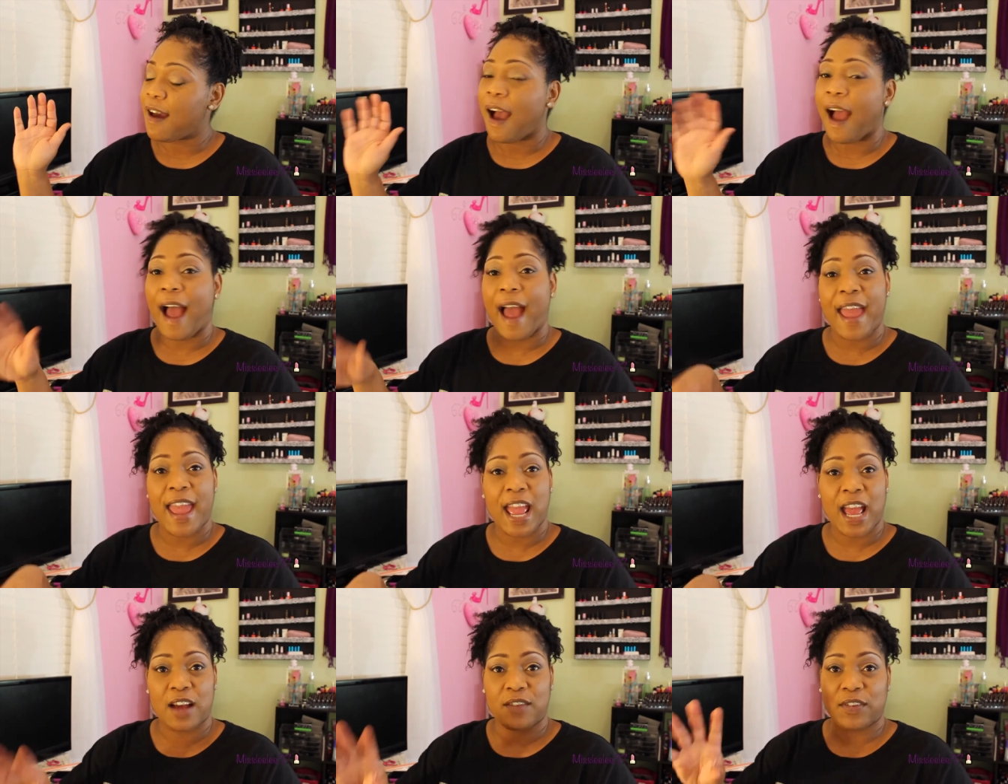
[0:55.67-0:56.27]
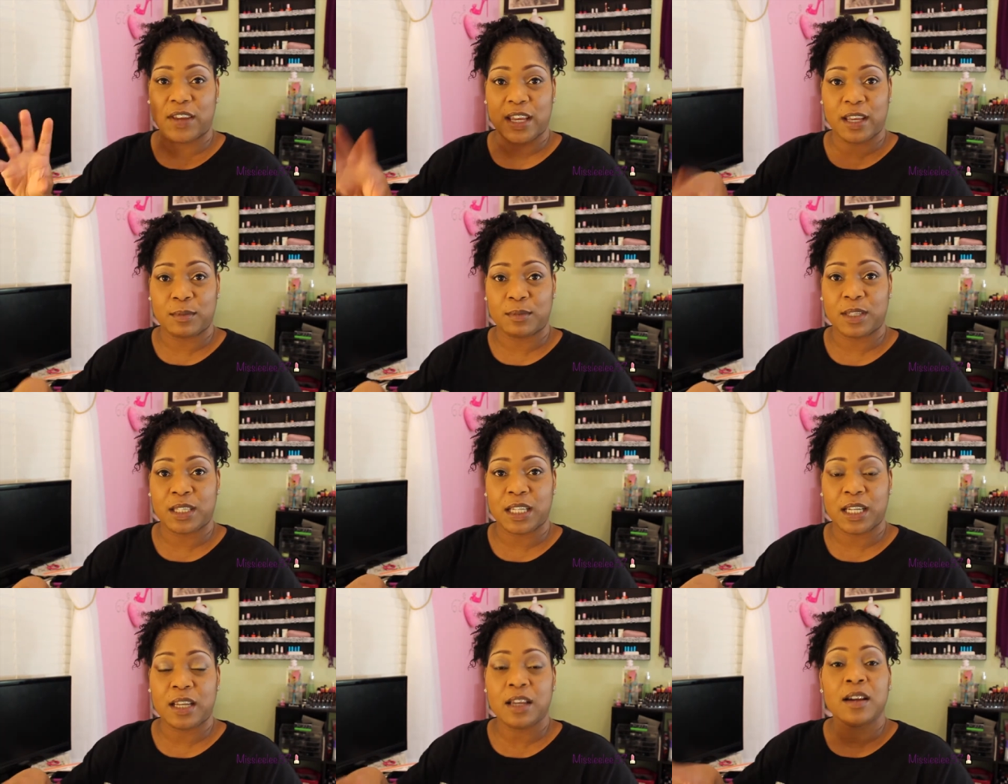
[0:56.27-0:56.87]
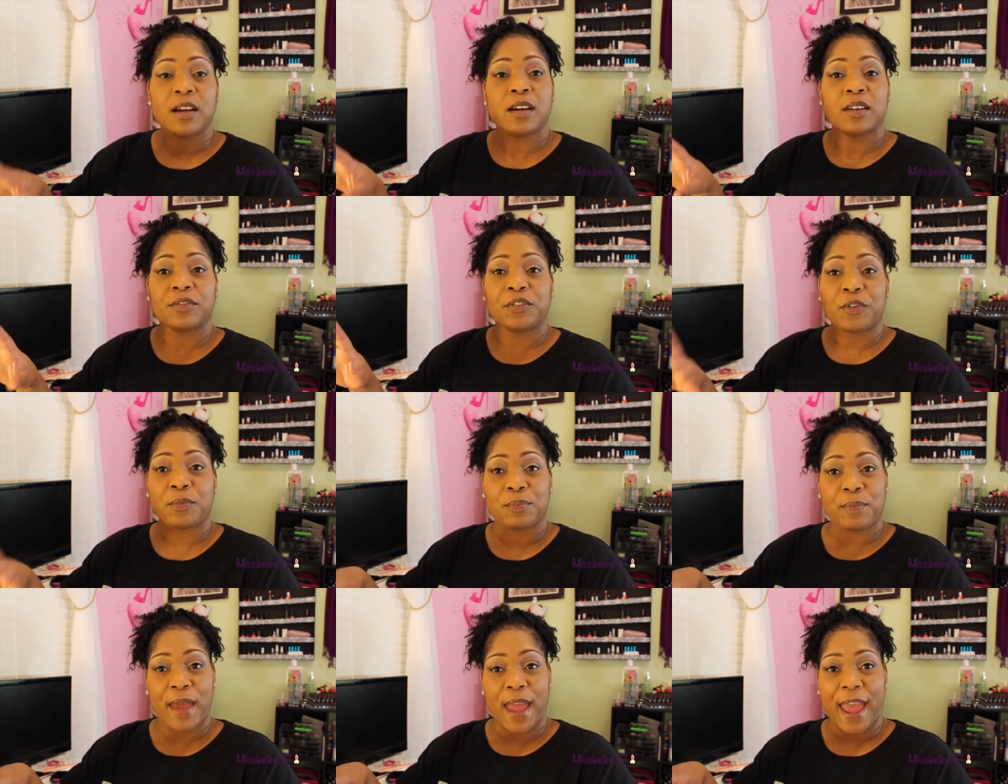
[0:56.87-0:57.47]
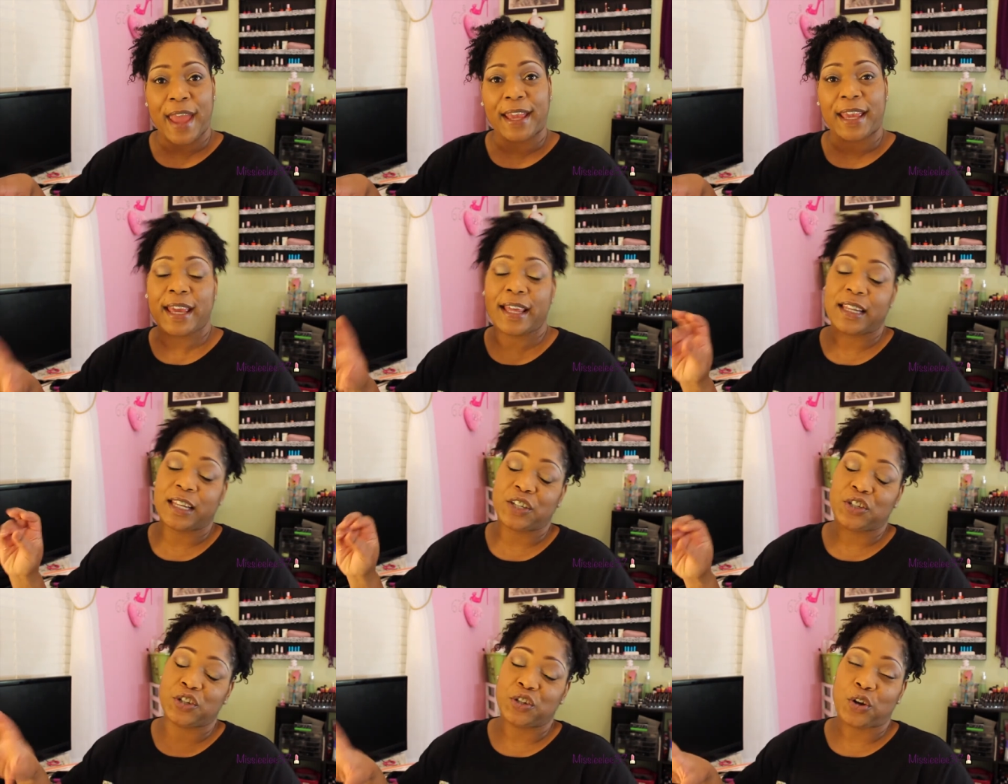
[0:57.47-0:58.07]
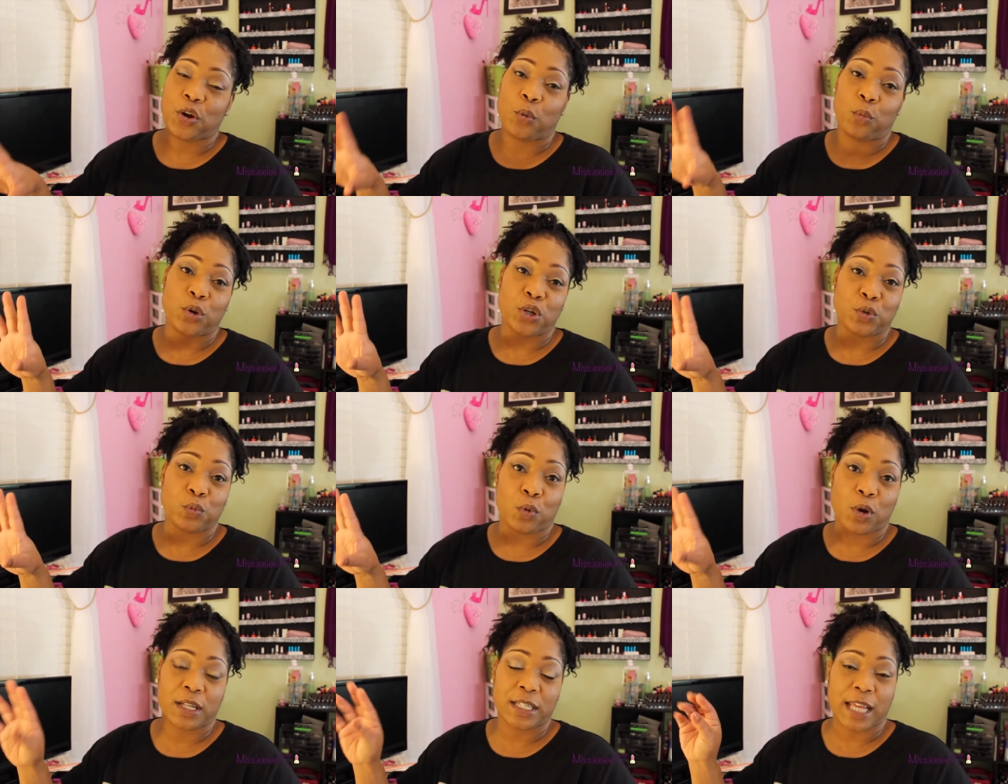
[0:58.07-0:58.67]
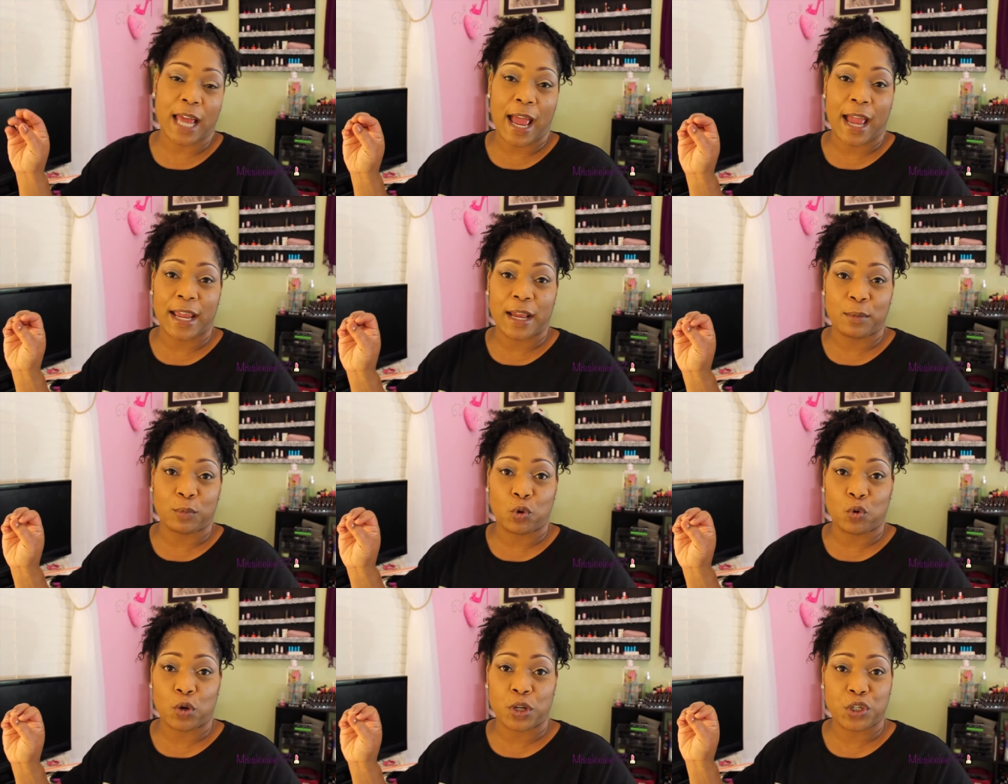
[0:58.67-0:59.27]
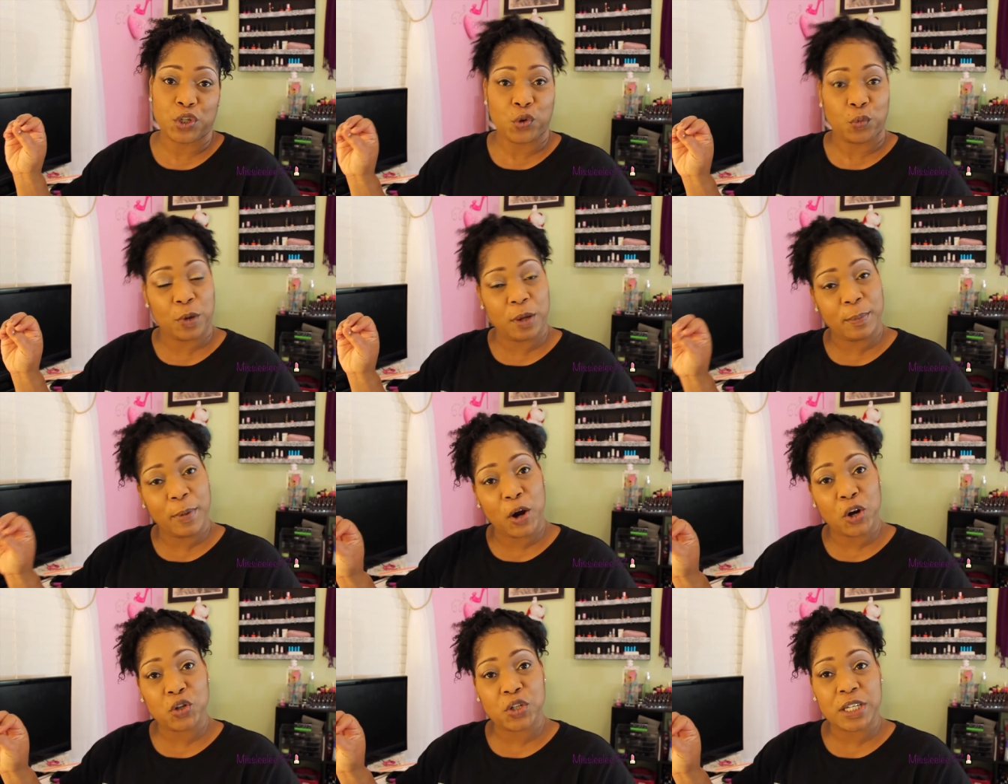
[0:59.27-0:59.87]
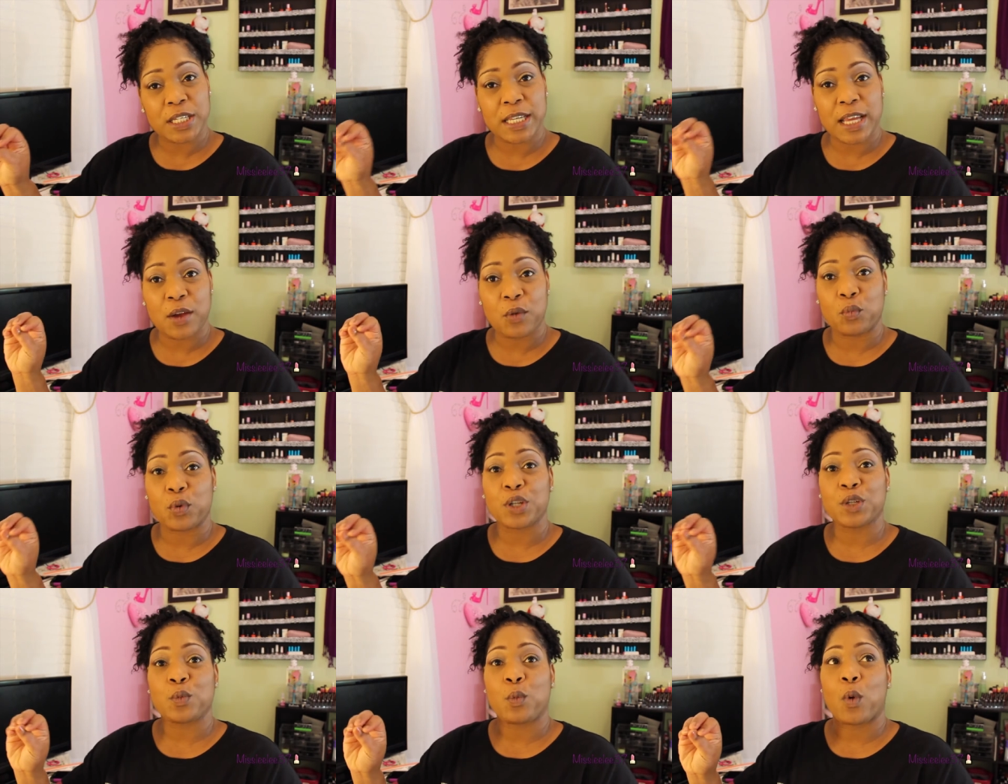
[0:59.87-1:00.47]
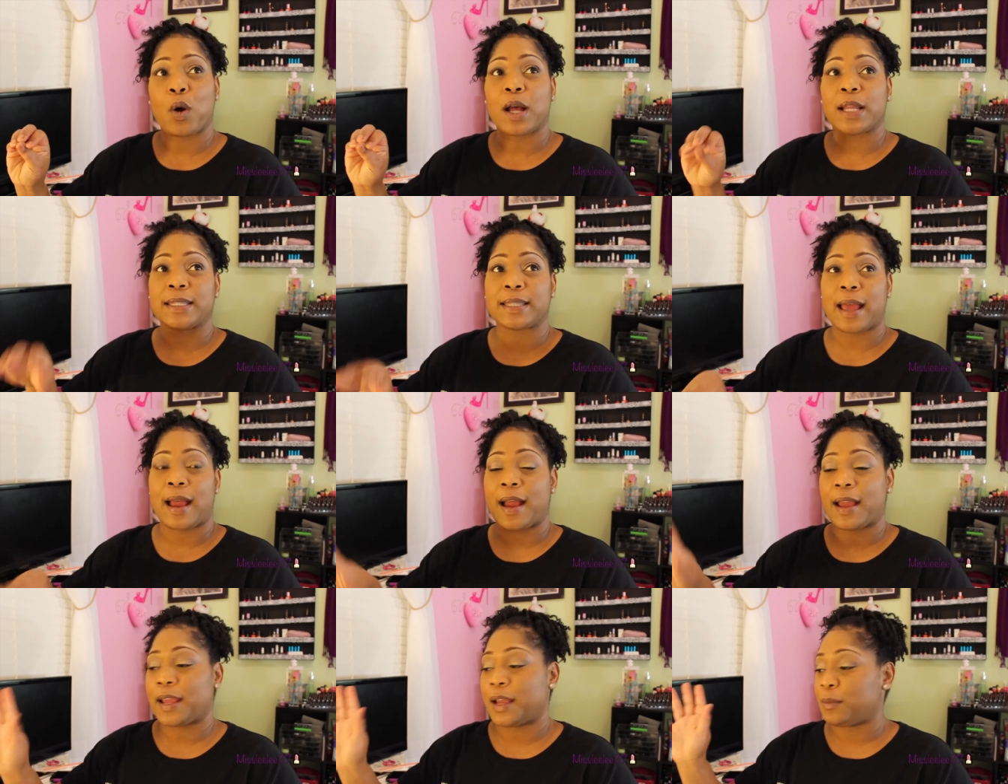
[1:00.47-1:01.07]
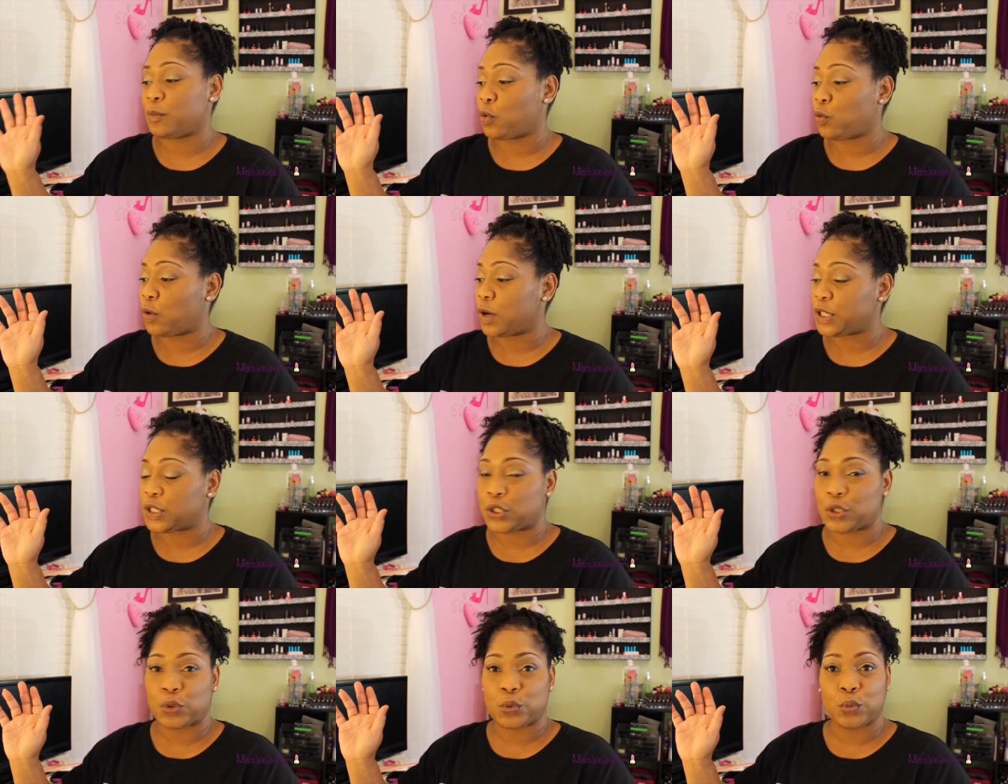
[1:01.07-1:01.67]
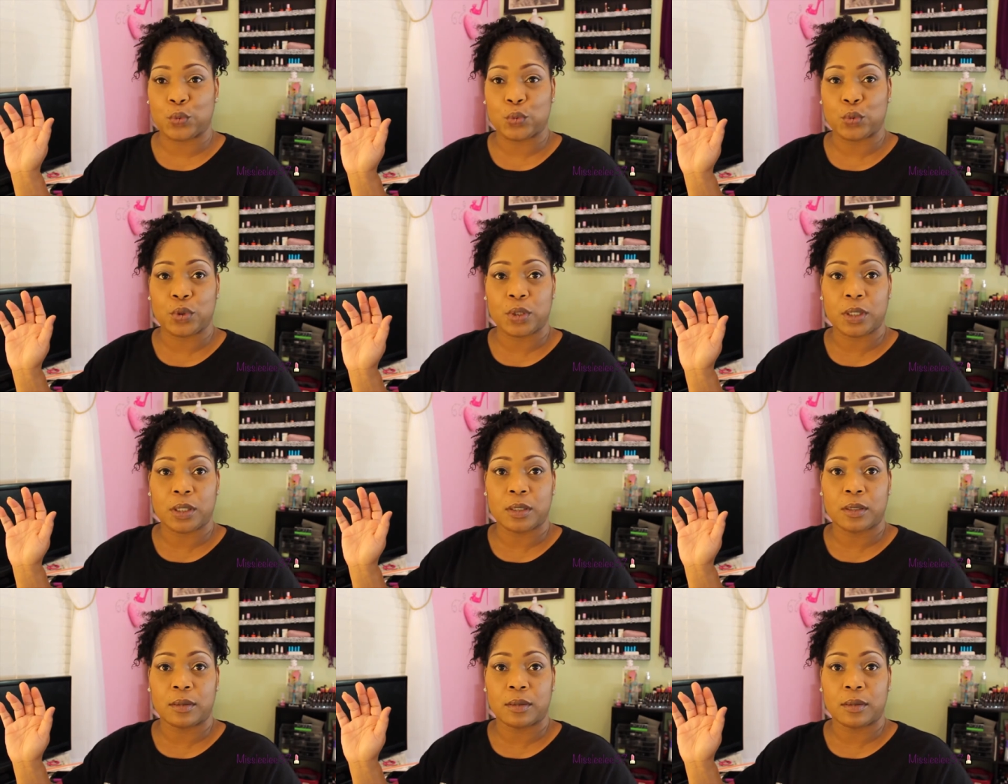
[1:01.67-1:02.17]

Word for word: I have empty from MAC and let you know which ones I am going to repurchase and which ones I am going to